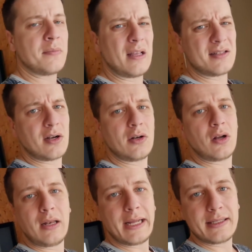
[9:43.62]
and start
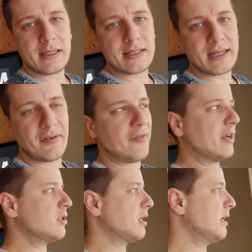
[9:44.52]
collecting stuff.
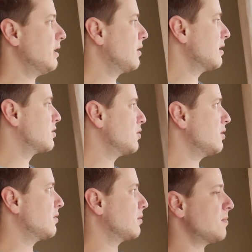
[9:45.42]
Actually, you can
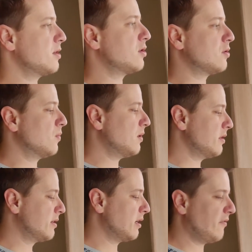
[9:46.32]
search as much as you
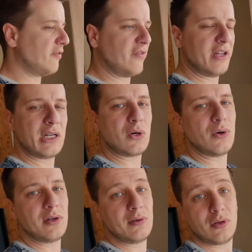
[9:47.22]
want. If you find a
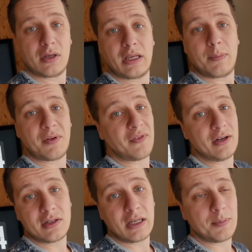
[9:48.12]
coin, you can keep it,
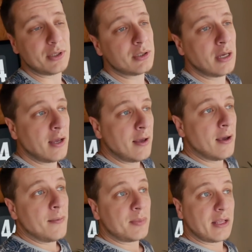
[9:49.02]
finders keepers.
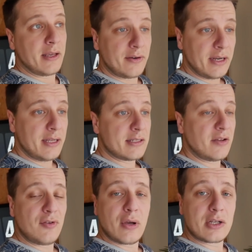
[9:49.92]
In Greece,
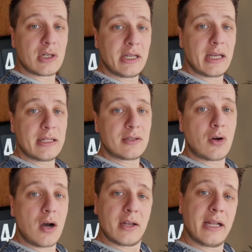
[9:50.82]
if you actually get
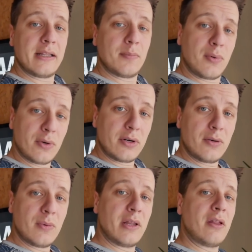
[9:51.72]
caught at the
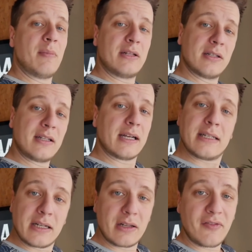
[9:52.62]
border with a metal
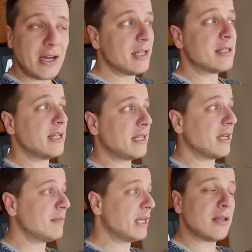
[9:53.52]
detecting device, it
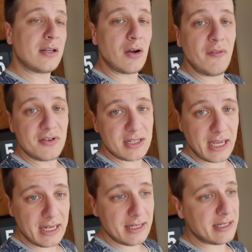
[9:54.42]
can be
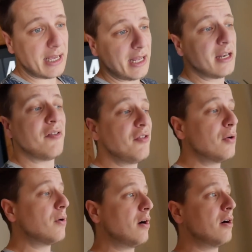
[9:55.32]
confiscated, and if
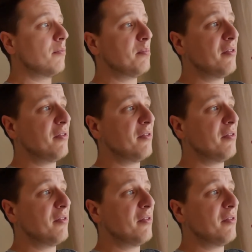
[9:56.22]
you are